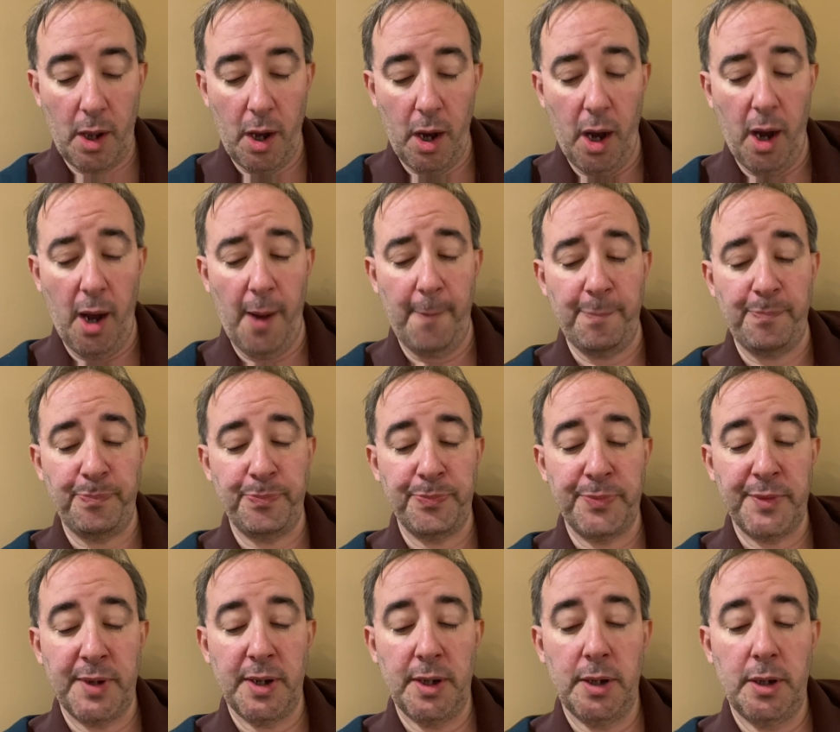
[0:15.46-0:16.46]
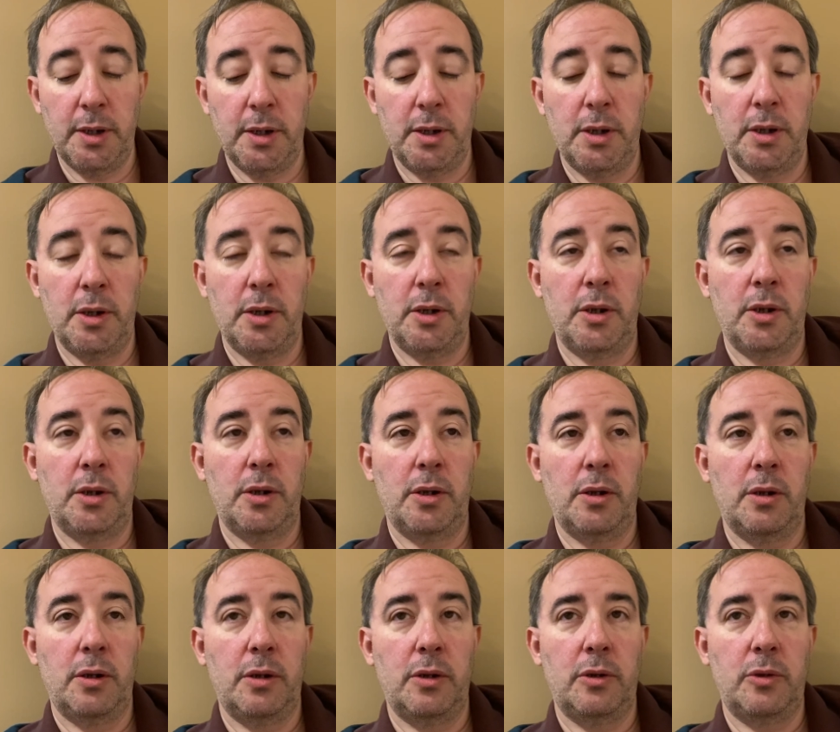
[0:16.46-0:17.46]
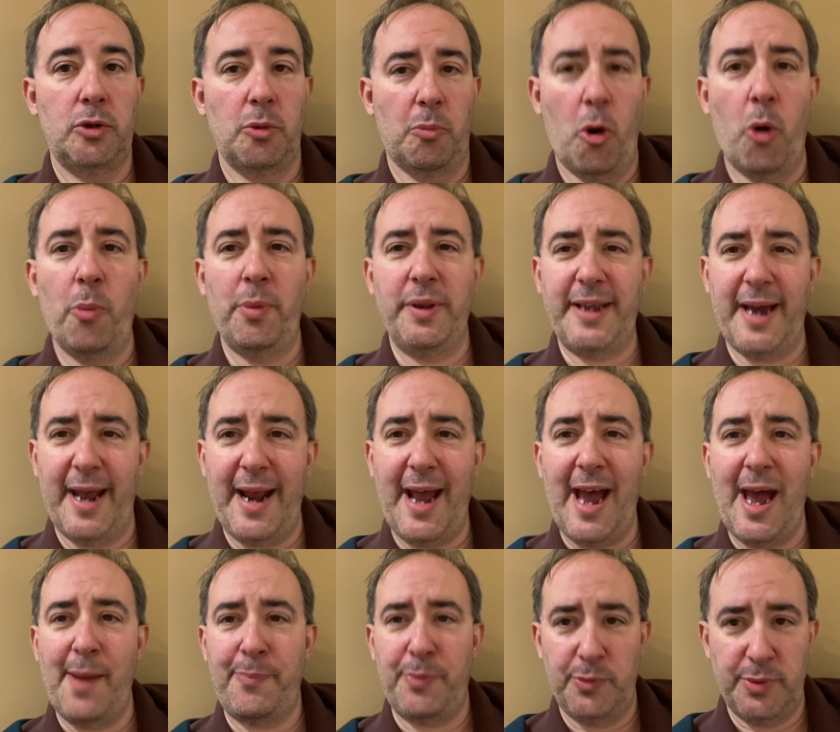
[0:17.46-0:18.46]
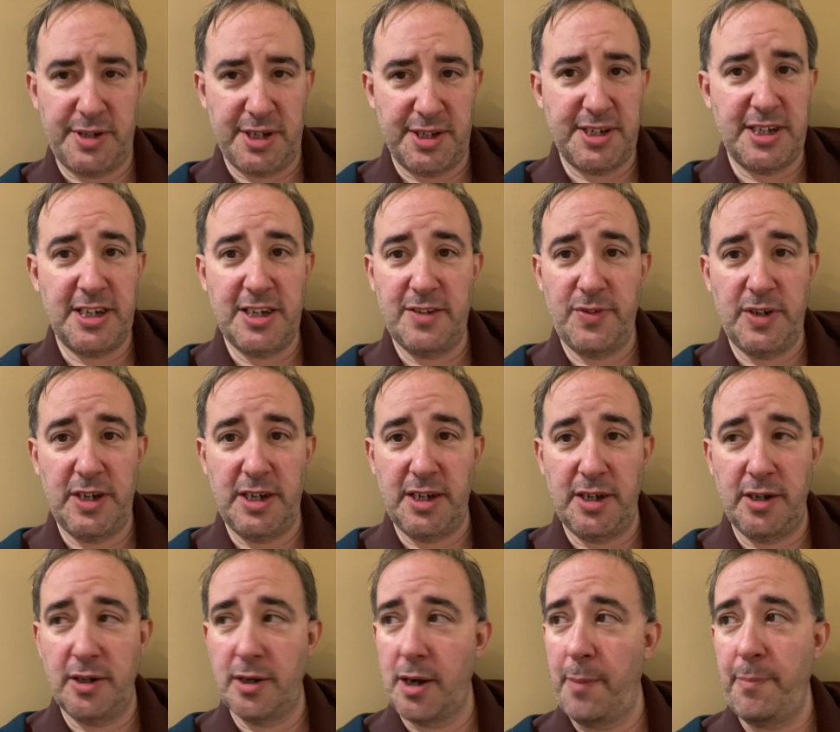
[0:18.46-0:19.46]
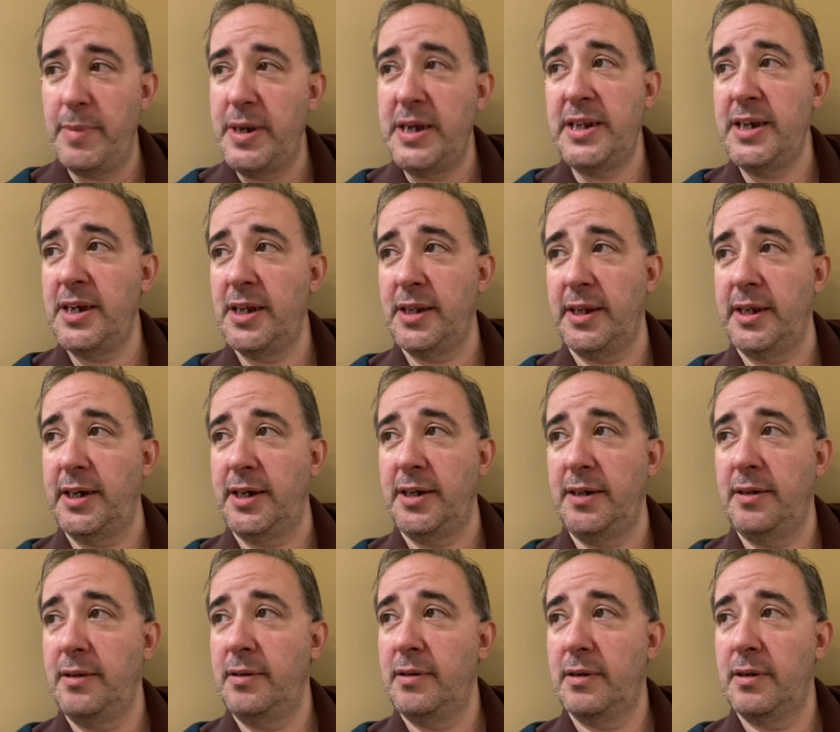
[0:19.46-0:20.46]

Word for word: Um, the moment that happened with the TV, immediately